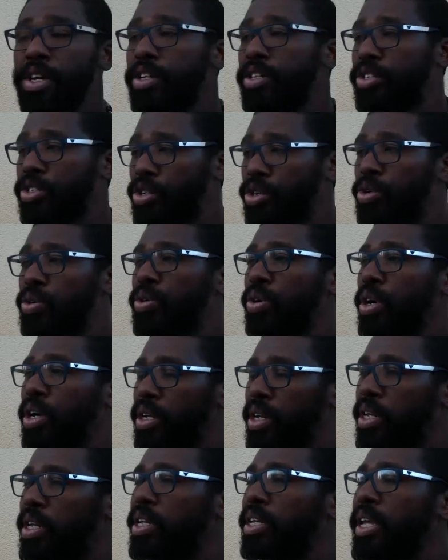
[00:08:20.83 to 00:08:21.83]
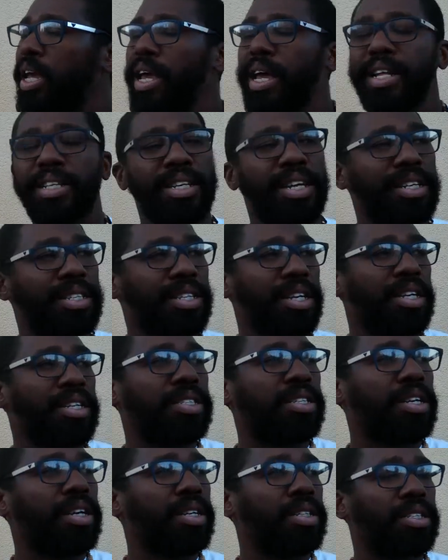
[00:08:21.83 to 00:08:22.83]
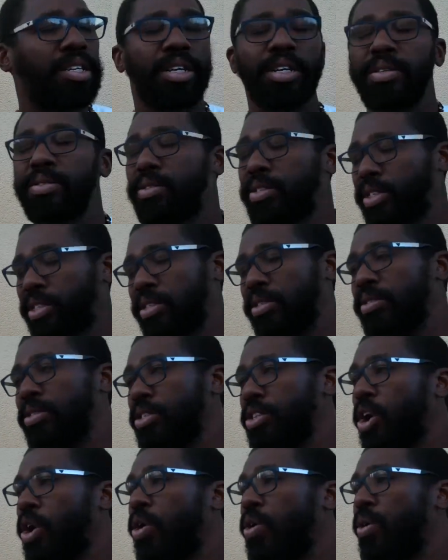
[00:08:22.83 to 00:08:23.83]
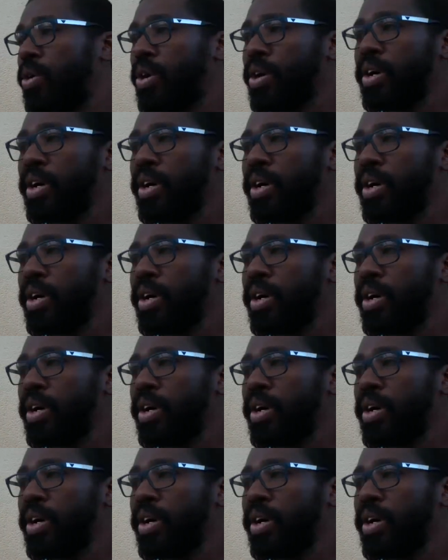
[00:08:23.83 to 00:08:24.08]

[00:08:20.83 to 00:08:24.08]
to, oh, yeah, to, to, to, to you know,